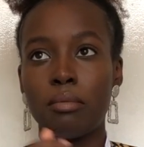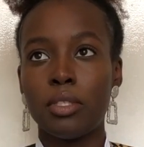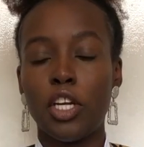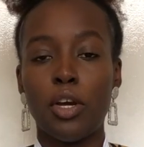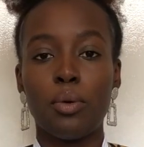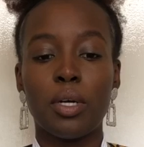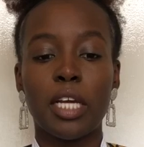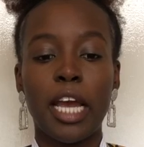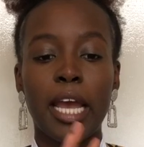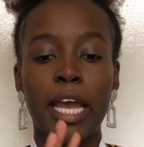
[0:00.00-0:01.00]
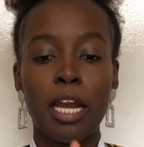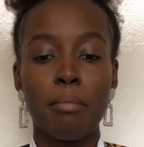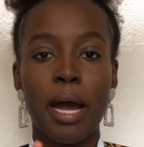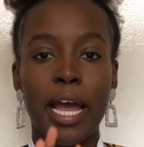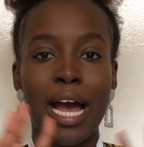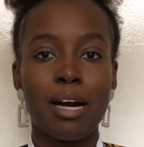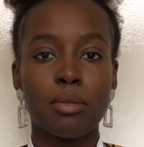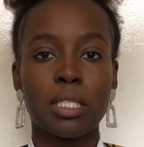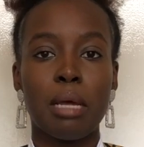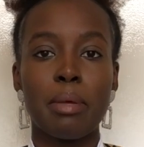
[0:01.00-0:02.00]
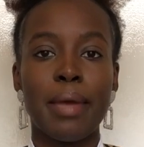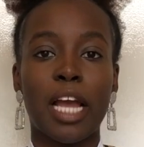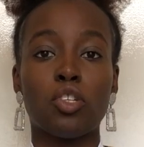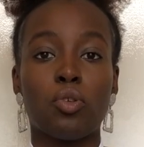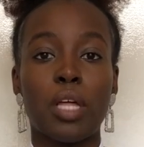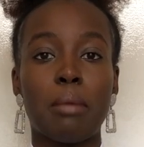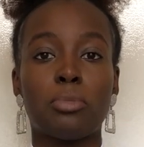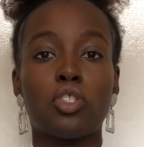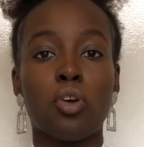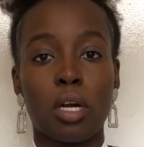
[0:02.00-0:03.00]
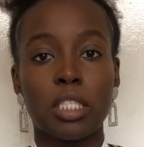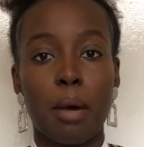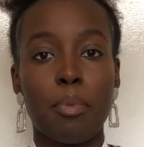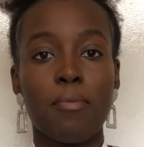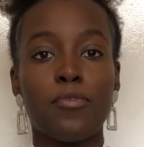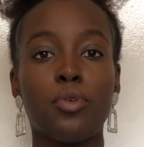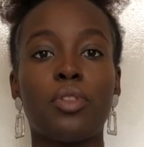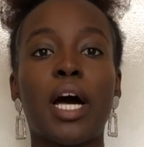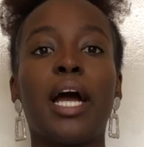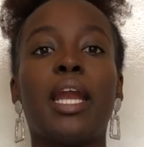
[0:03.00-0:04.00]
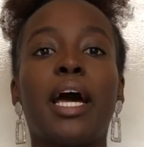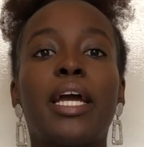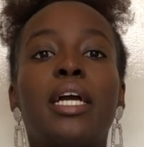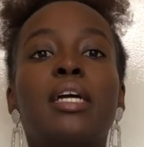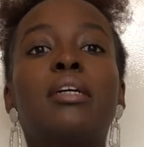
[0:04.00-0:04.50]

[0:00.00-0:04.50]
You know, in my house, let me make sure that I'm stocked up on food that I like,